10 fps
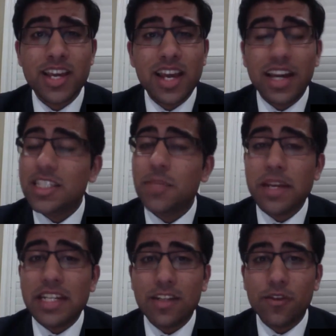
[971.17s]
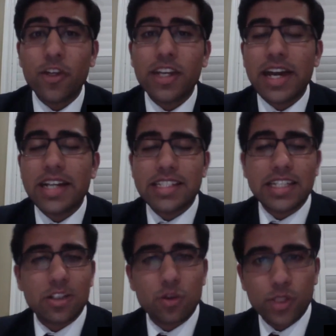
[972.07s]
And it's a big deal for you guys. It's like
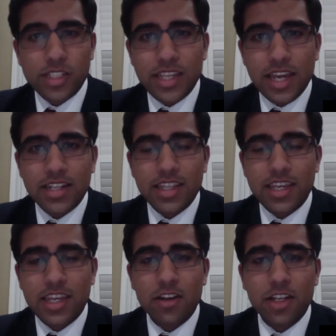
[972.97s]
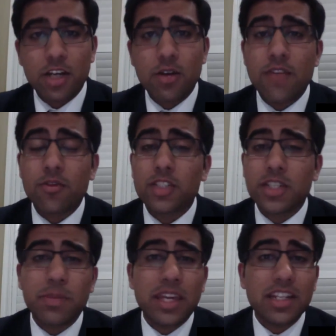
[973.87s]
towards the end of the year, you know, everyone's
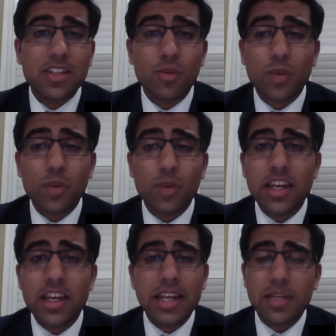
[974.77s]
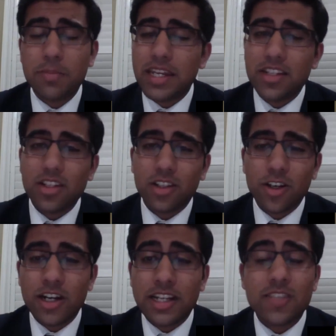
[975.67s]
competing to win and competing to learn.
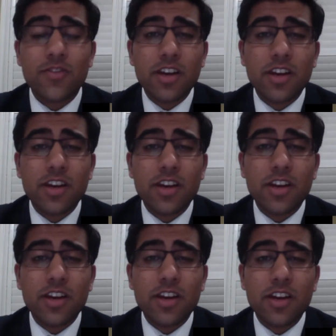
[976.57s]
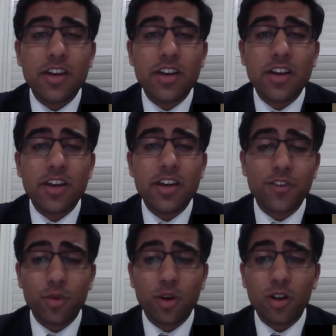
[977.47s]
It's a very, very great event for
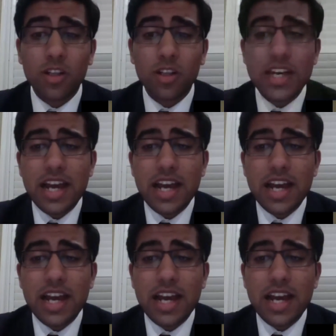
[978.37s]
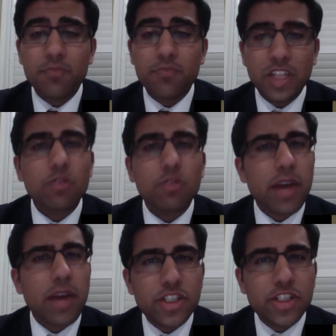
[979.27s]
you all. So, you know,
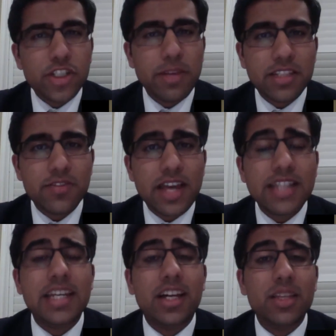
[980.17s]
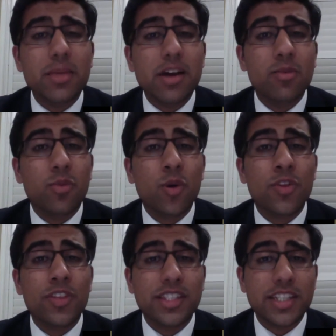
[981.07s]
remind your teammates of that. Tell them how important
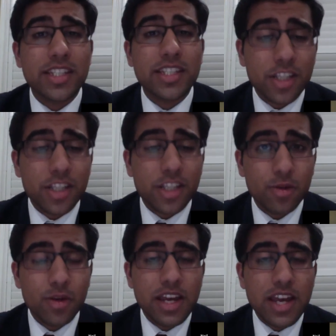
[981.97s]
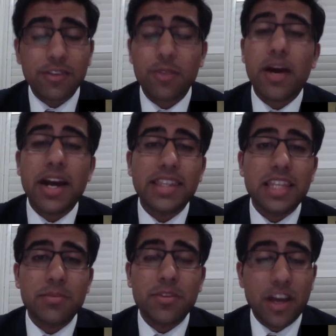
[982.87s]
this is to you and remind
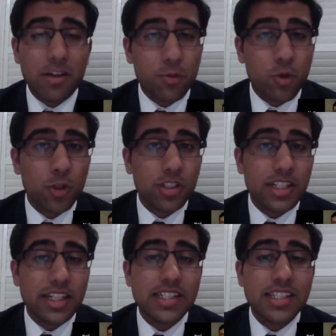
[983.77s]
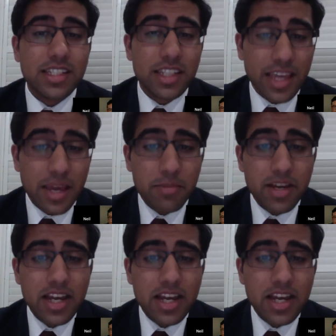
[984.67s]
them of how important it is to them.